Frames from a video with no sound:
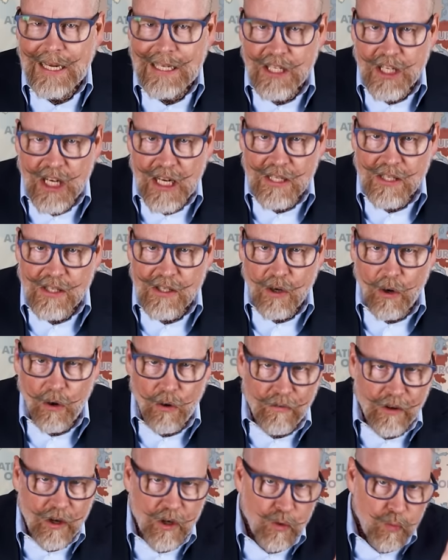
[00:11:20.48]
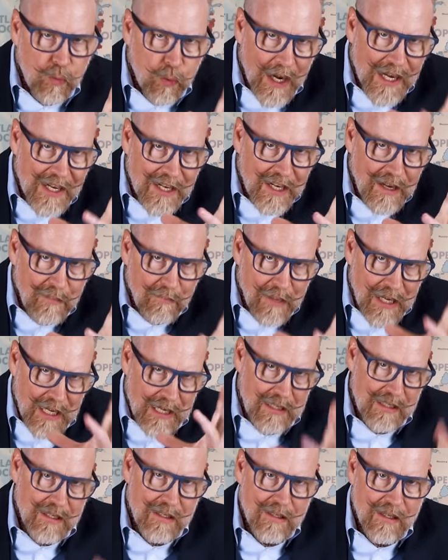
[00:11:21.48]
In just over 20
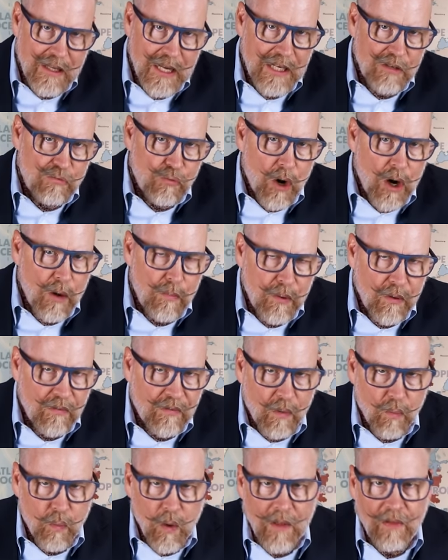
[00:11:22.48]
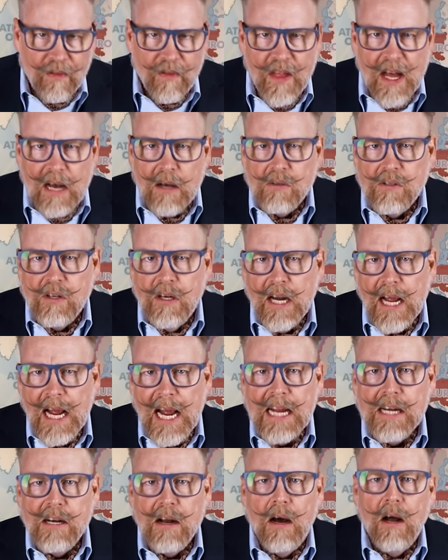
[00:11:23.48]
minutes, they drop over
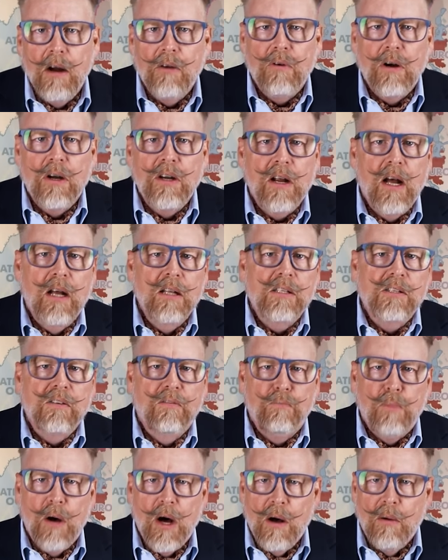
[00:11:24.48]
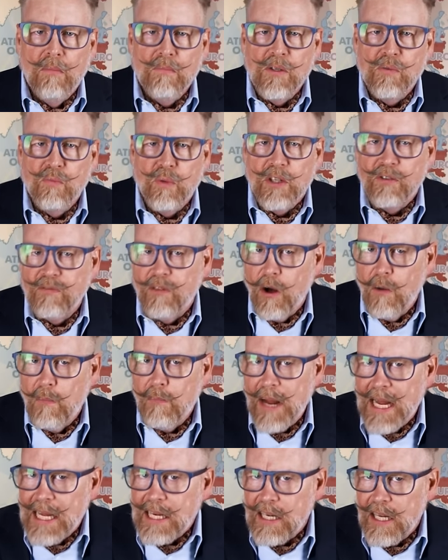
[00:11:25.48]
1,800 tons of bombs, which fall
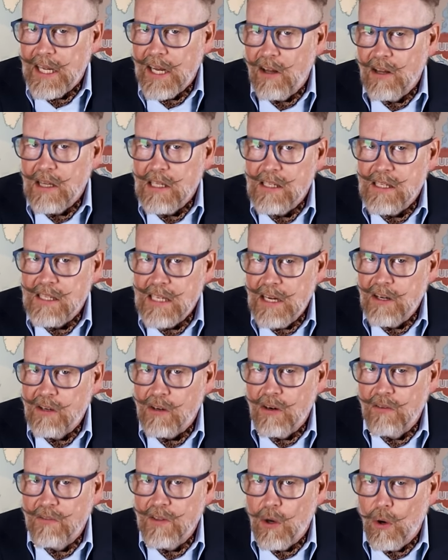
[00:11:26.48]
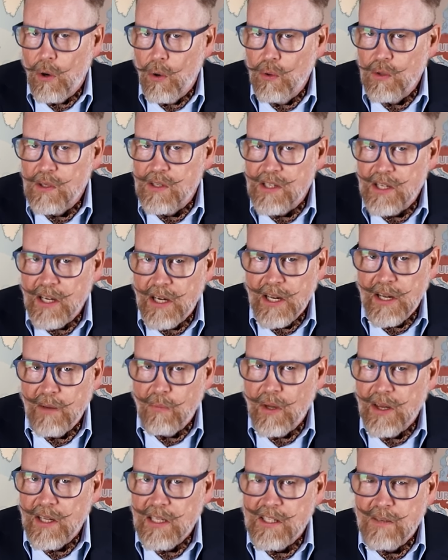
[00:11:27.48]
mainly on the center of the old city
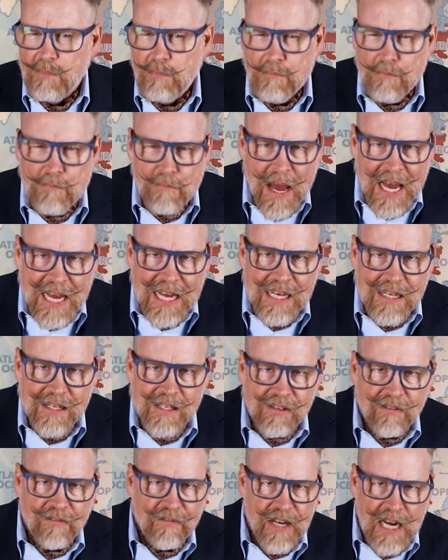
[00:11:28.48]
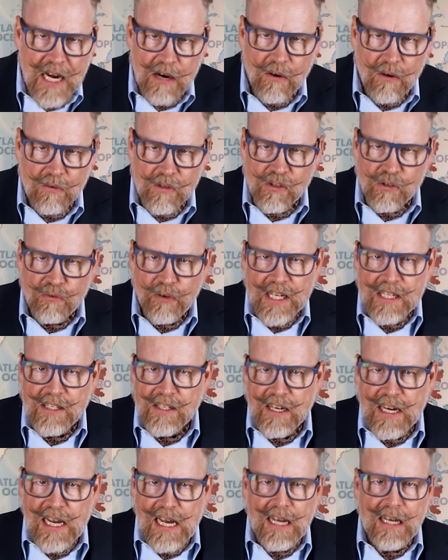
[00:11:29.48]
with its maze of narrow
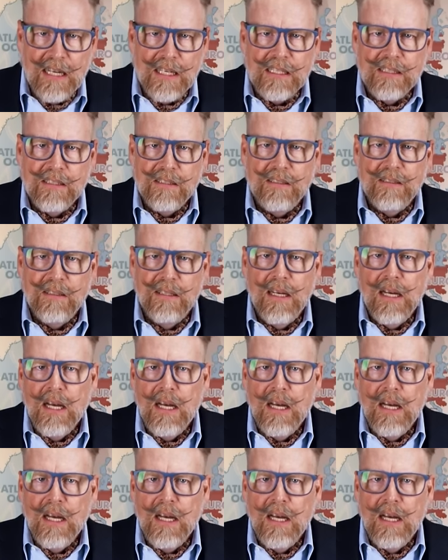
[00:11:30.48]
streets and alleys.